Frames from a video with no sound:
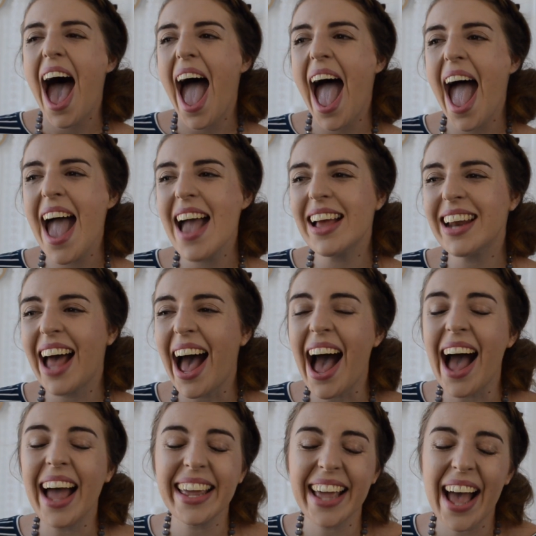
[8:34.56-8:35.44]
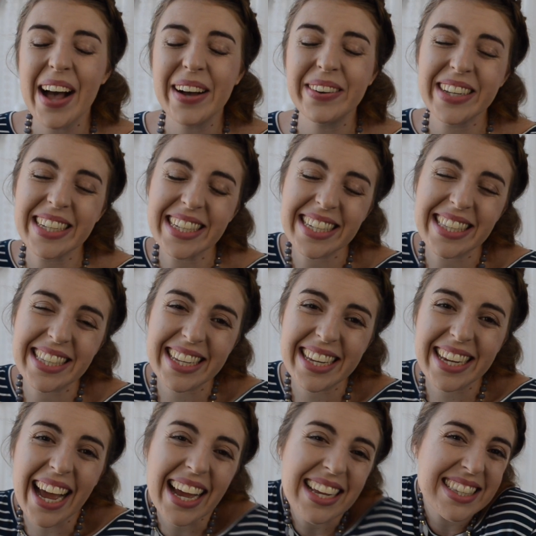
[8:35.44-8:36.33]
And I can't wait to
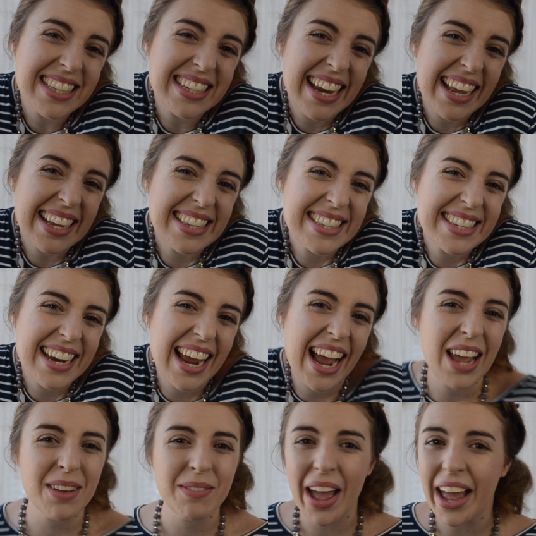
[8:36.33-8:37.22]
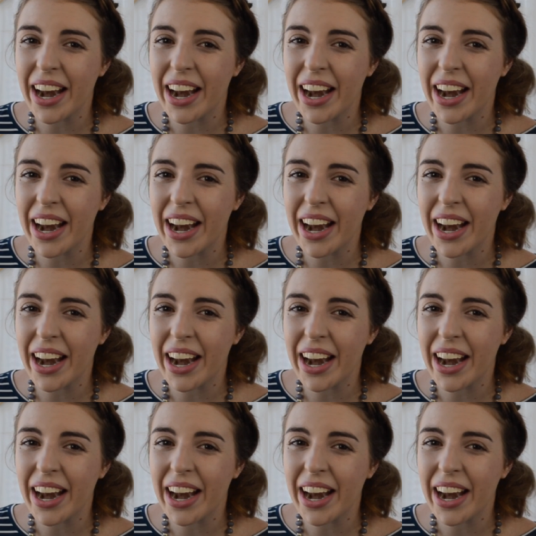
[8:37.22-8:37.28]
see you guys next time,